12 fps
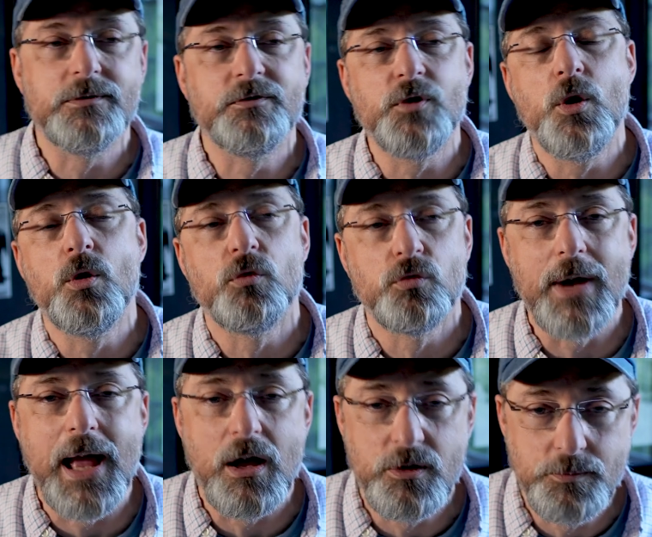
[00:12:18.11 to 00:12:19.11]
full
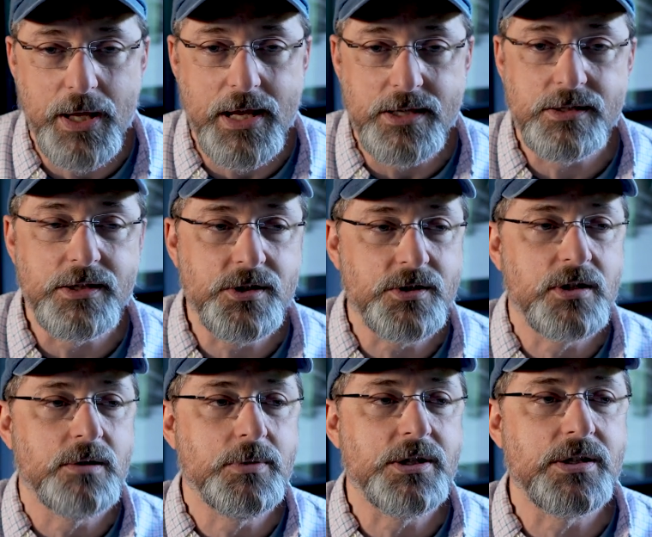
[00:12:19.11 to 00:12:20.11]
round bass. This is
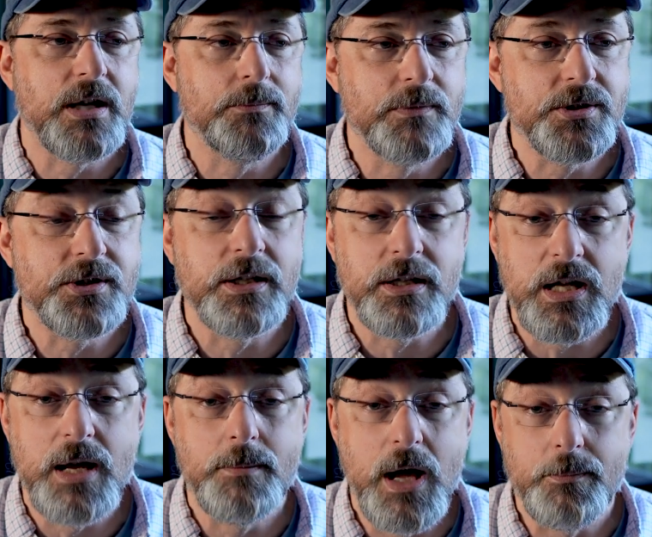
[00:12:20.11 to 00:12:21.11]
going to be something that's going to
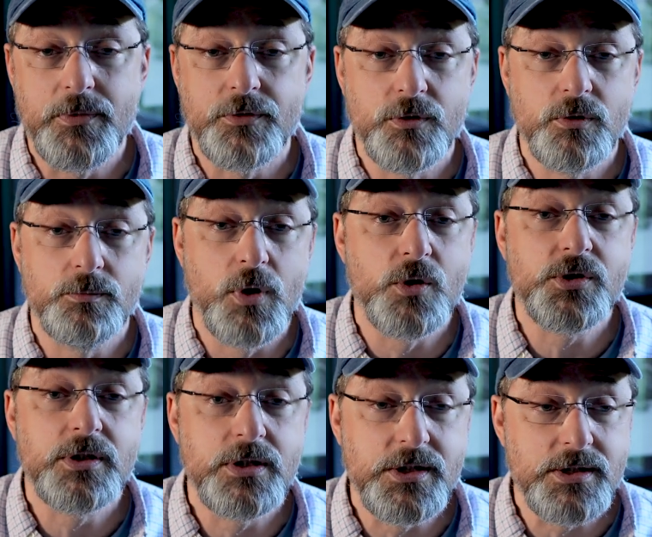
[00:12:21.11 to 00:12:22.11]
come up through
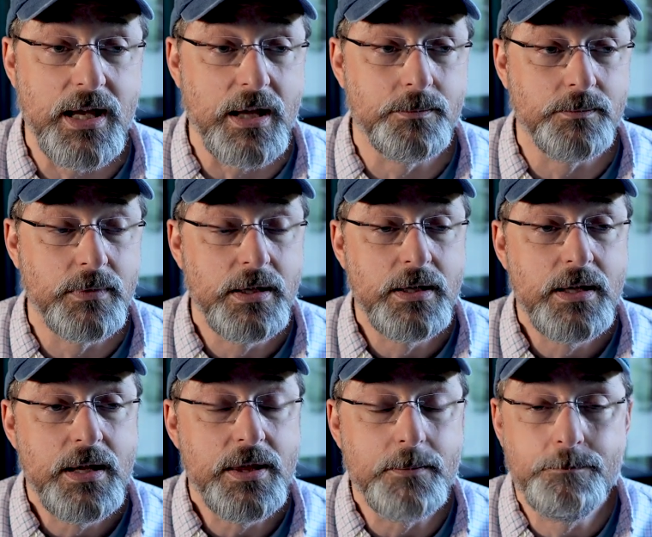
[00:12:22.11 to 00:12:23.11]
most of this album.
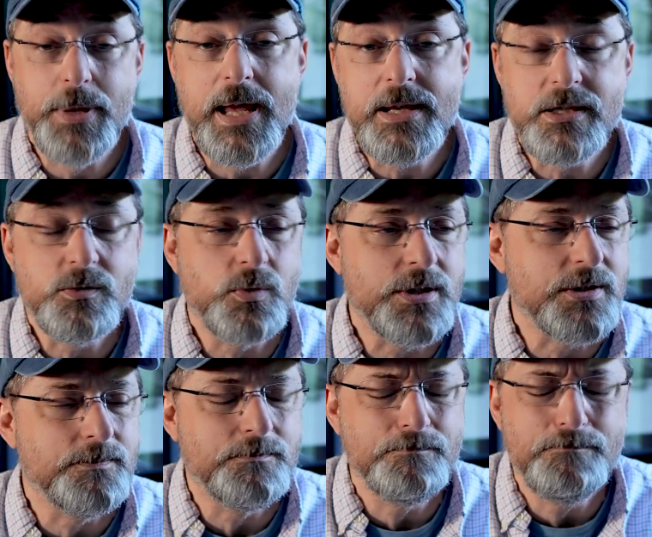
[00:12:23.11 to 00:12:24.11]
The bass
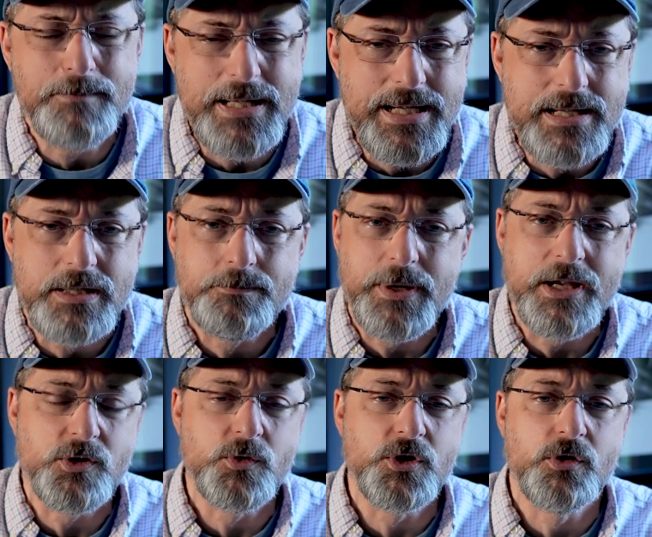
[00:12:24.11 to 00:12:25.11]
was, man, the
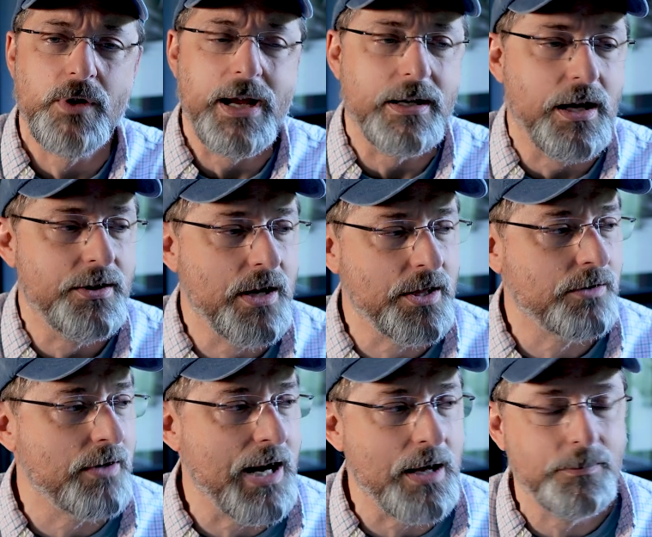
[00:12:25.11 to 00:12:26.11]
bass was great.
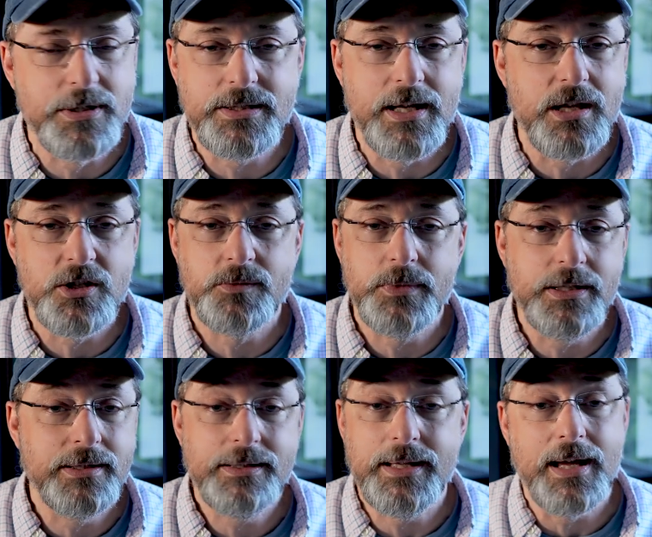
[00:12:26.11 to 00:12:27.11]
Another album that tells
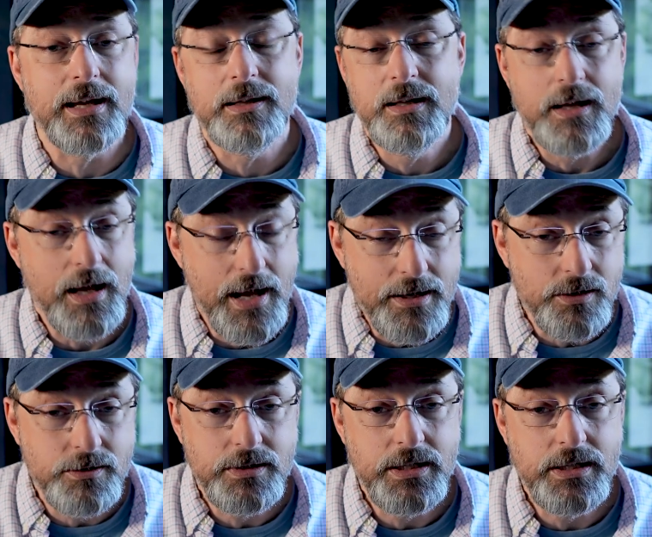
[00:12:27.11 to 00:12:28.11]
me, yeah, I
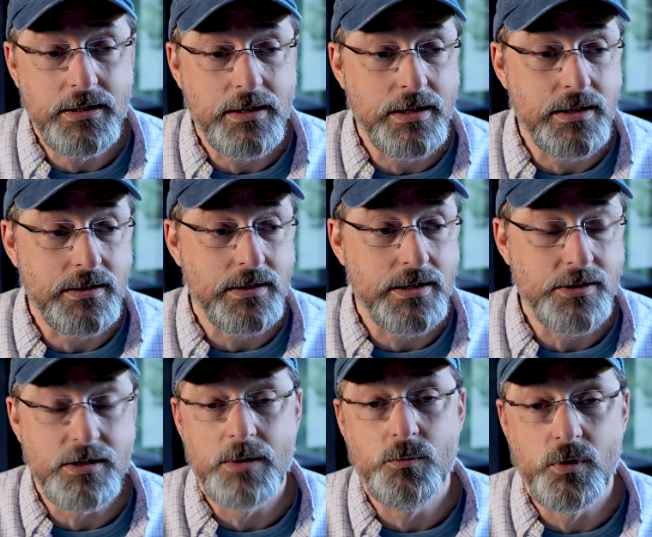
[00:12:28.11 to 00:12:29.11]
don't need a
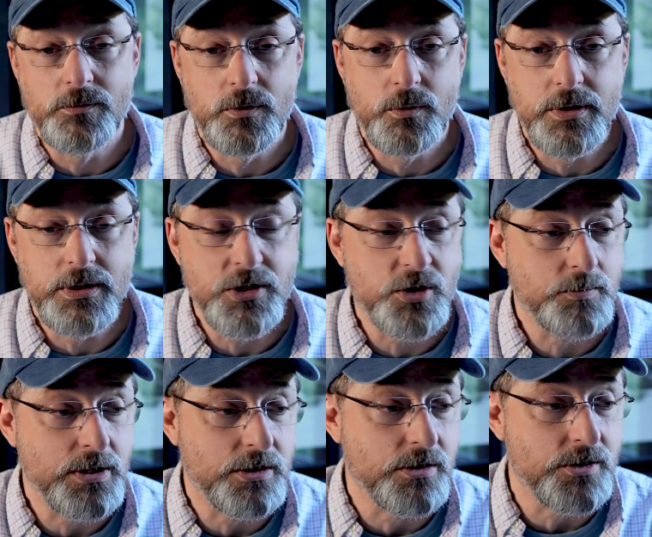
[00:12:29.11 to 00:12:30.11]
subwoofer with these
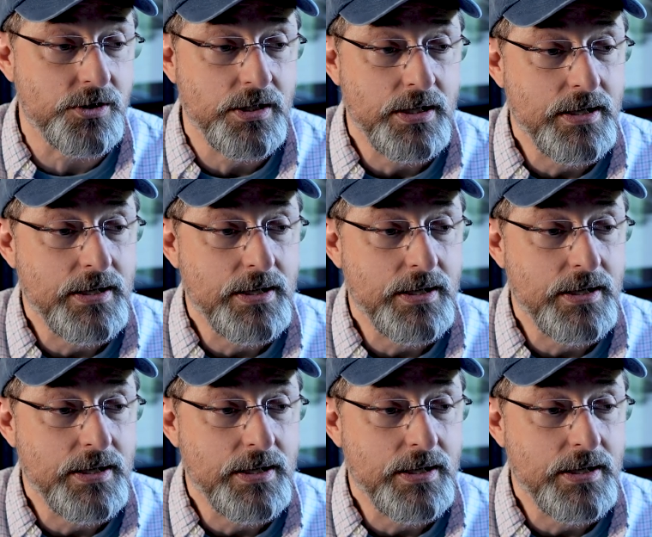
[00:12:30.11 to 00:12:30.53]
speakers.